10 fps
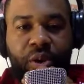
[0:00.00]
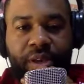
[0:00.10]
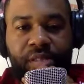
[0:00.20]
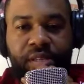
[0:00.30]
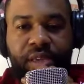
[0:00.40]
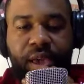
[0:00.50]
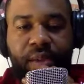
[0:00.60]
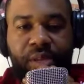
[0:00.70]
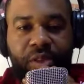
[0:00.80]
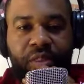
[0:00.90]
OKC
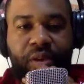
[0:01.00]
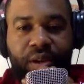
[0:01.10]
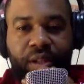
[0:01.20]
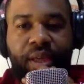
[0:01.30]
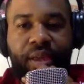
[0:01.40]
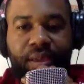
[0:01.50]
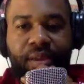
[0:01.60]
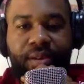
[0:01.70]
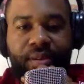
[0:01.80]
games? Like, you think they're gonna like?